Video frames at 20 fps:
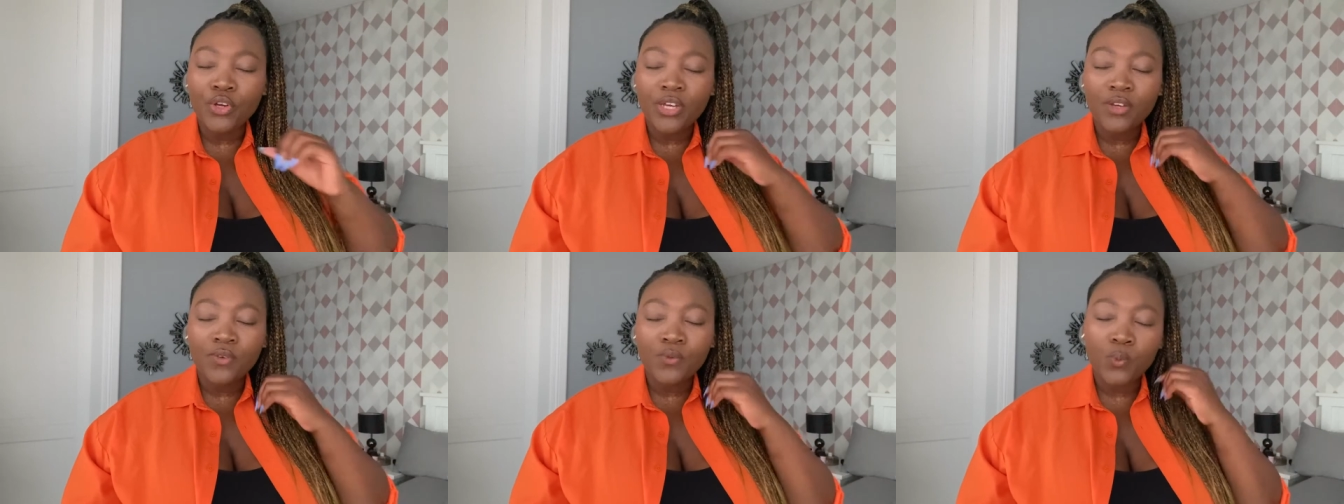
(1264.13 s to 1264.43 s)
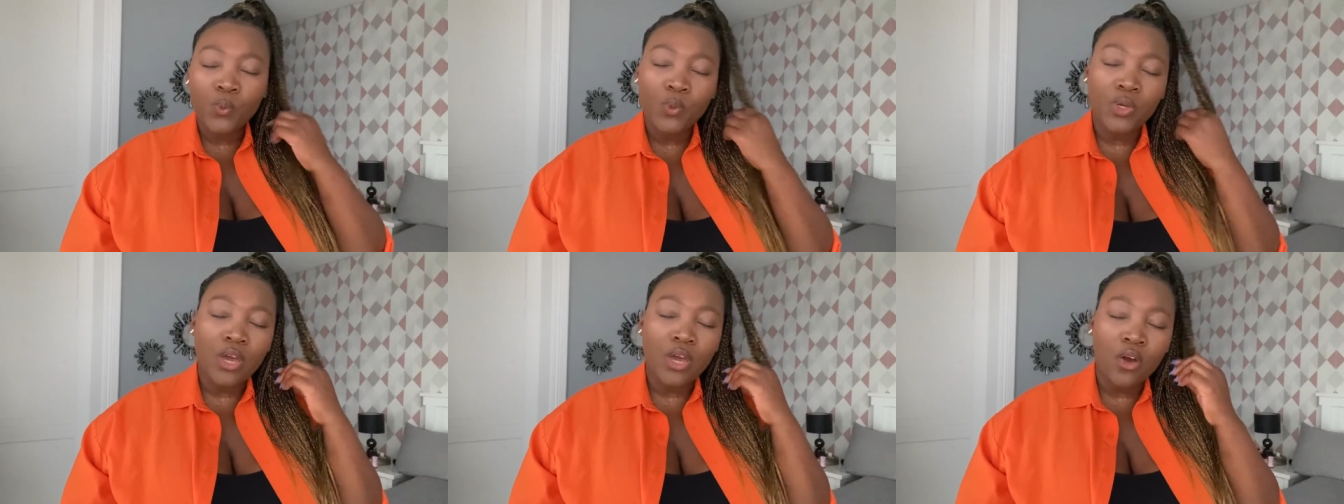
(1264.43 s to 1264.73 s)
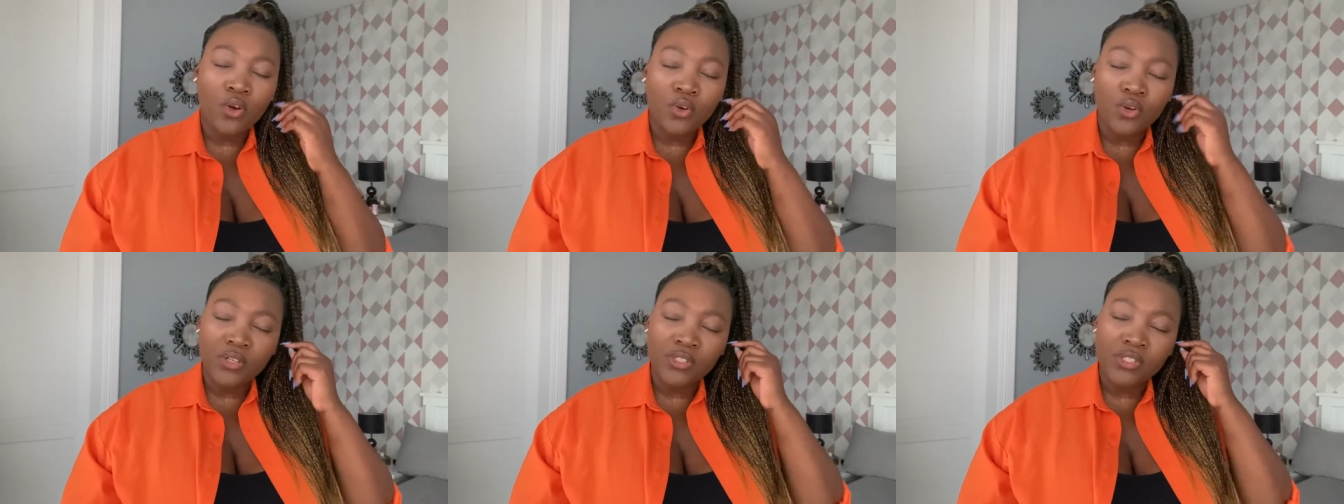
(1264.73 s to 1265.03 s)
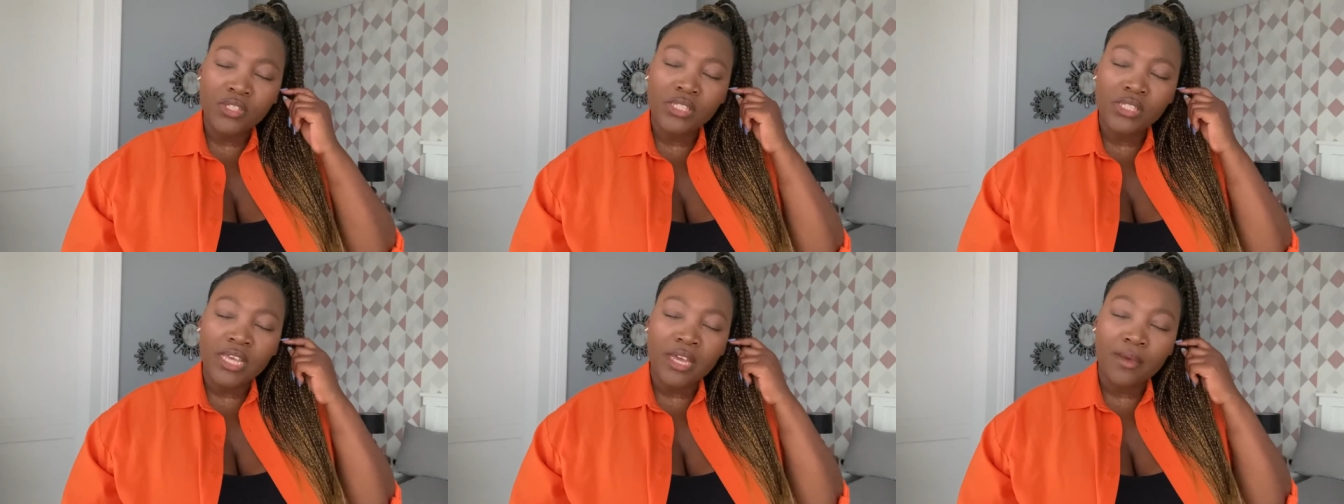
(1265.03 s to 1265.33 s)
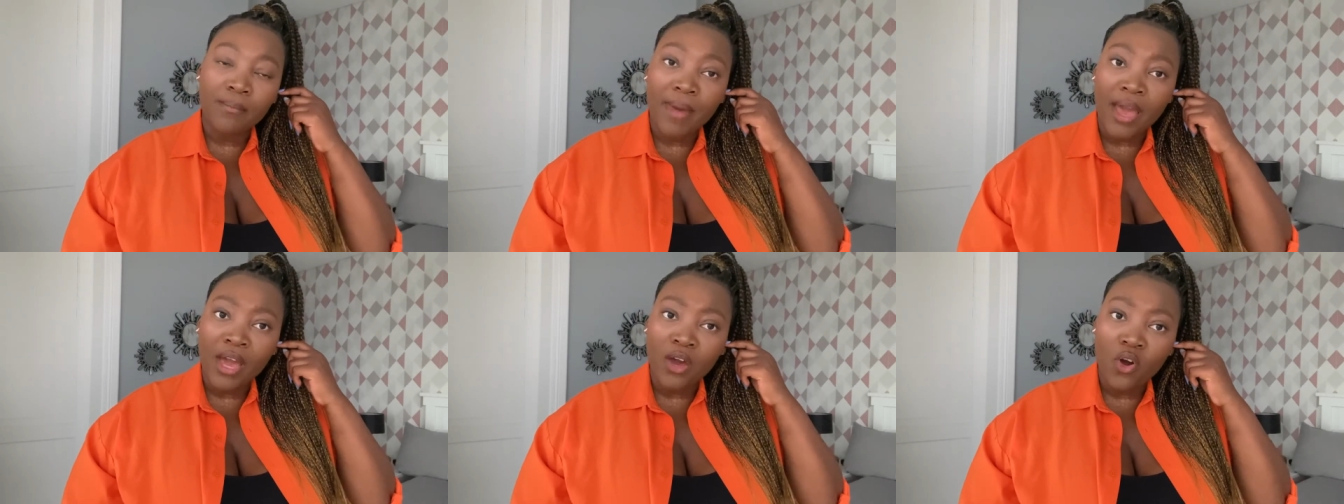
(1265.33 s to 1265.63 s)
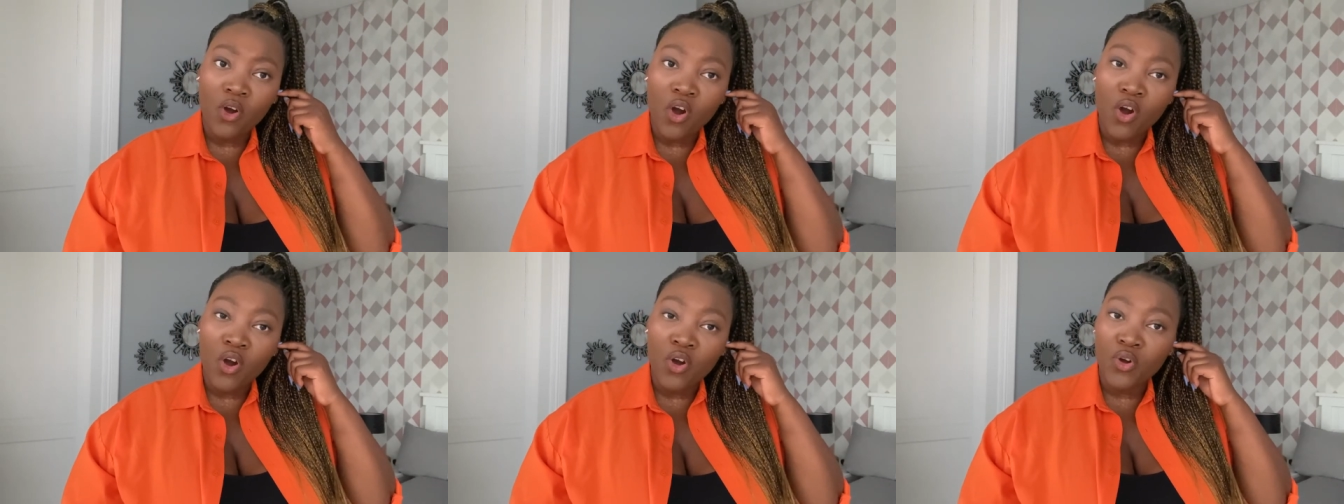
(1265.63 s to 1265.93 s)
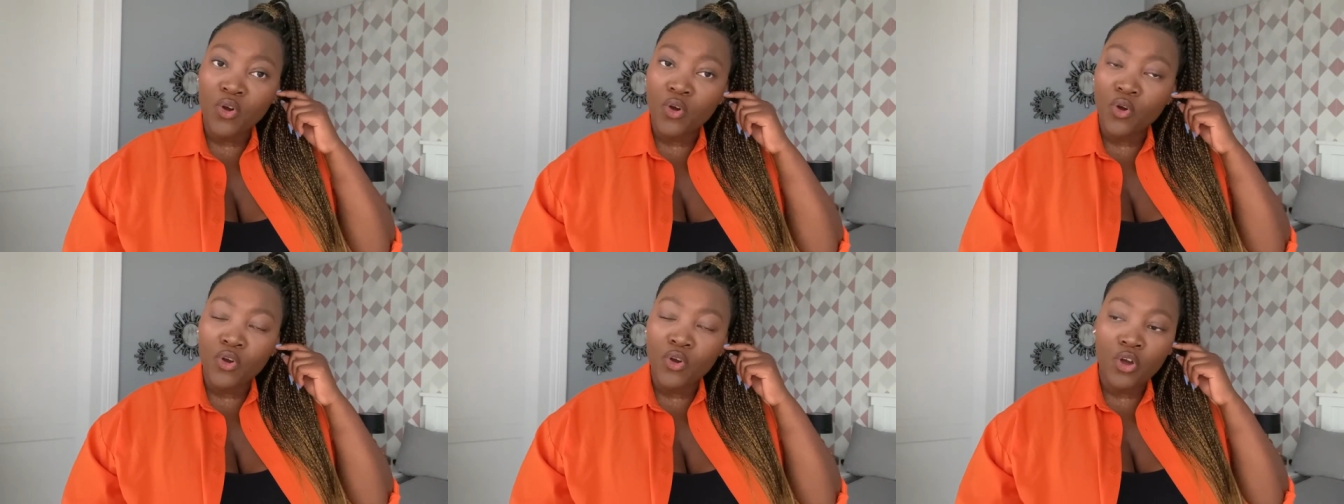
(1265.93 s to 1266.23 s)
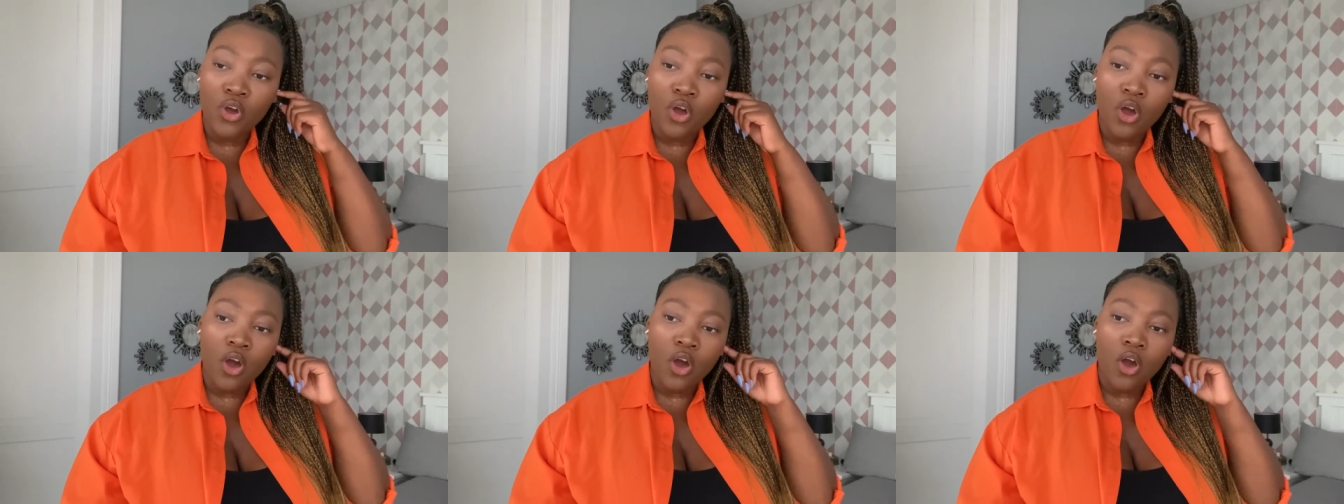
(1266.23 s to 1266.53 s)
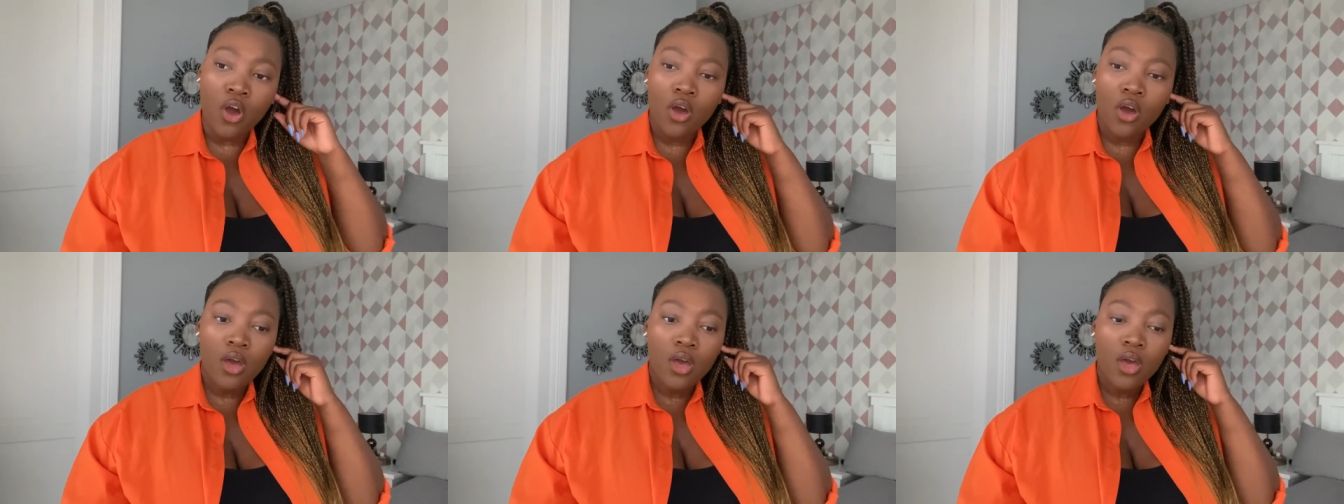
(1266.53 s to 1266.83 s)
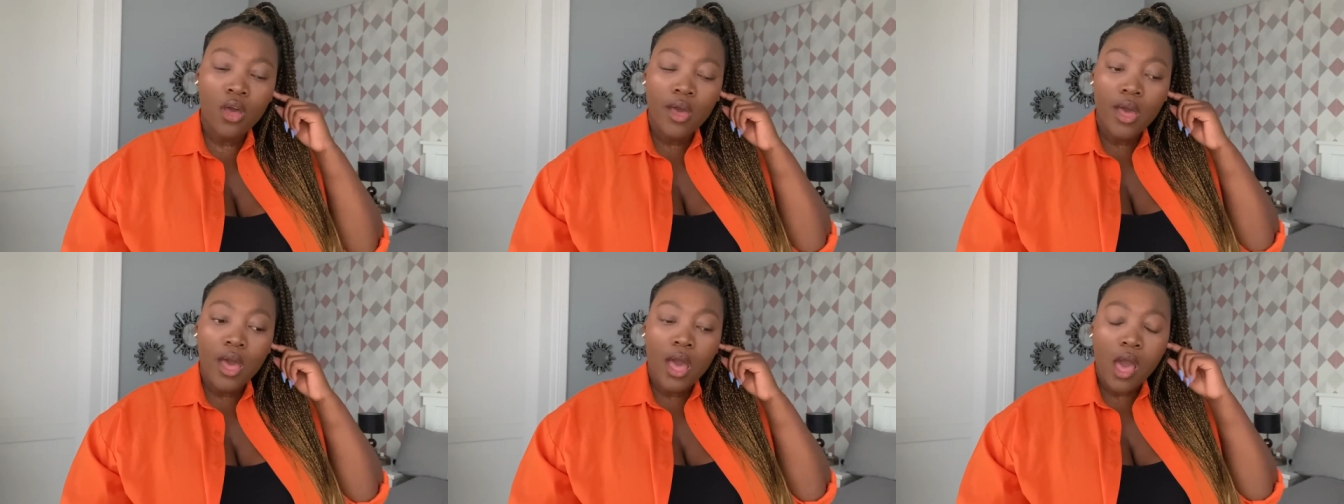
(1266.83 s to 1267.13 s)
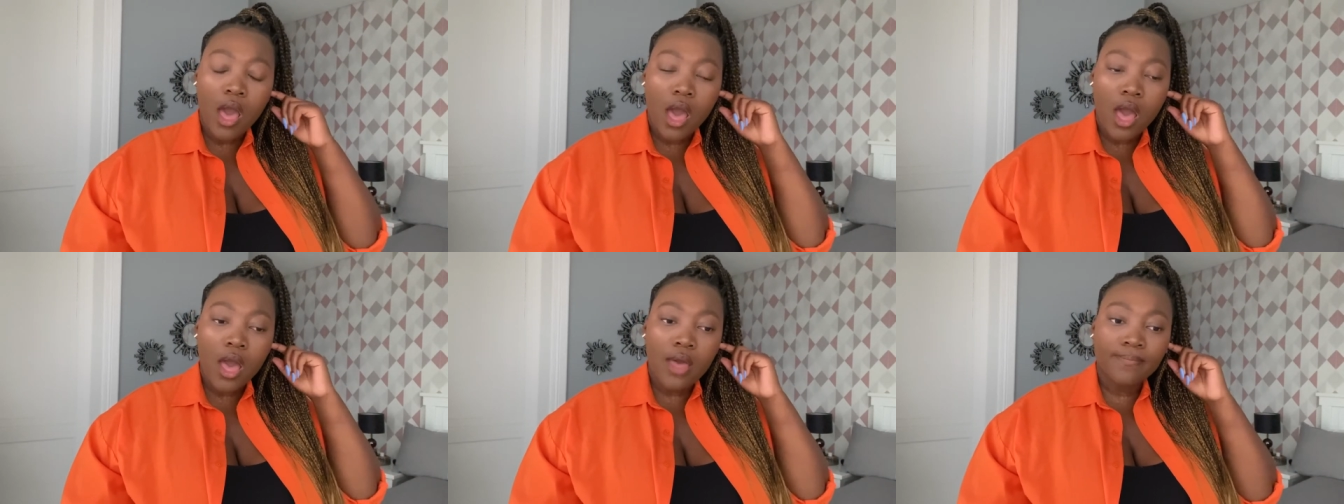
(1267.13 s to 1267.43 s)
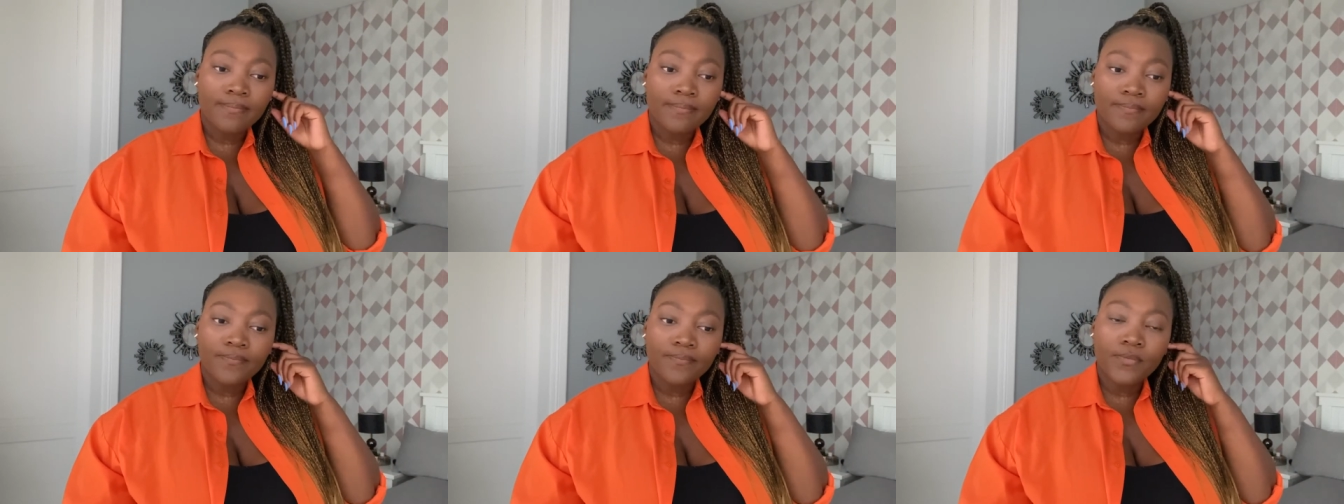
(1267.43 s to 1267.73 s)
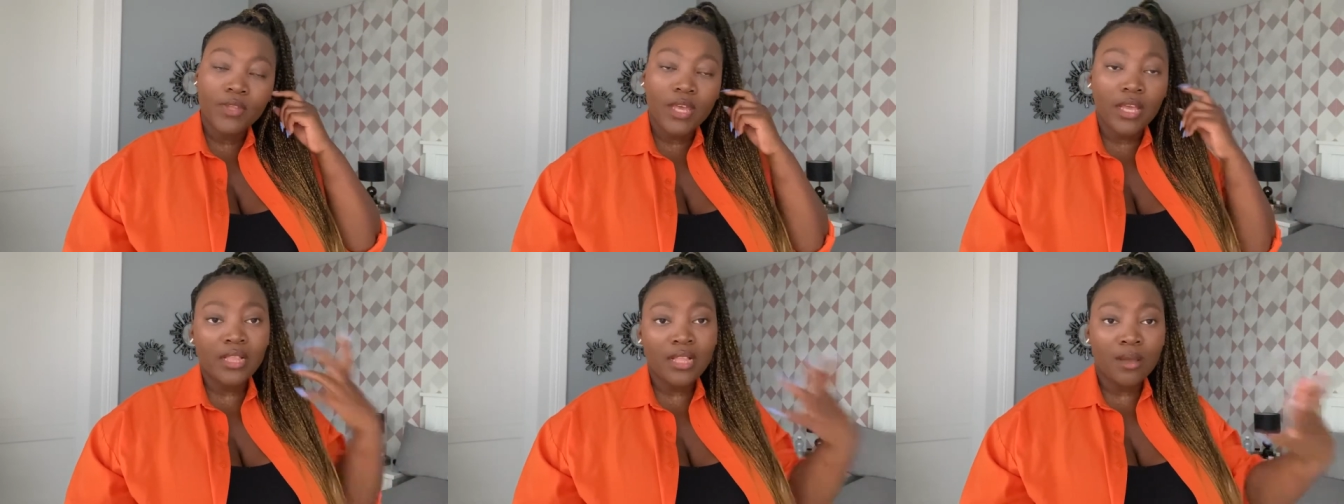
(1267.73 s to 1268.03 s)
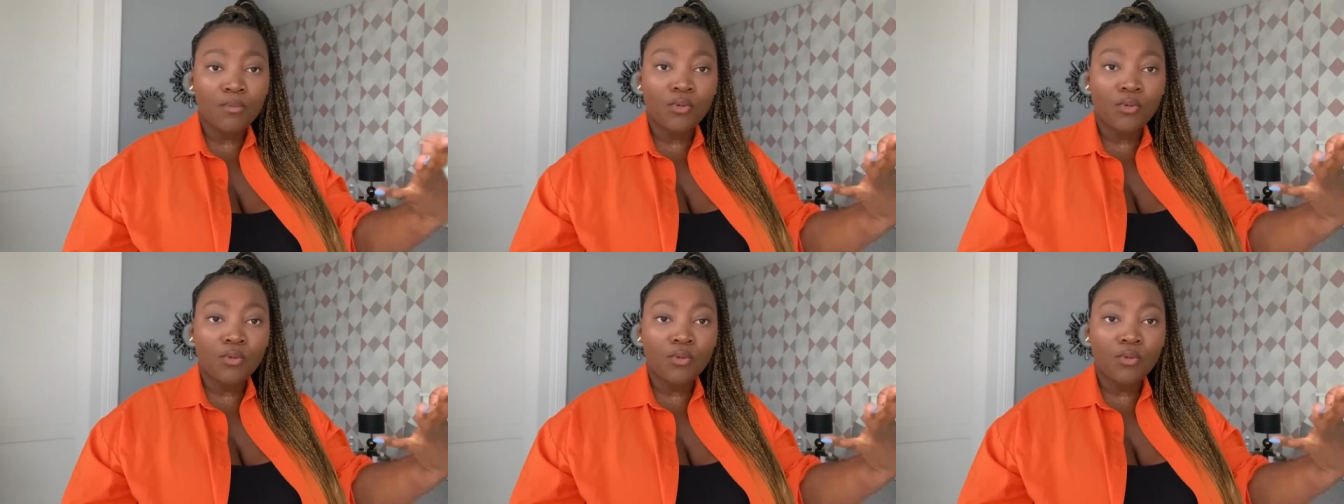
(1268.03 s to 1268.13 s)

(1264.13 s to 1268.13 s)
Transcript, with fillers: if we are going to take my car or her car um but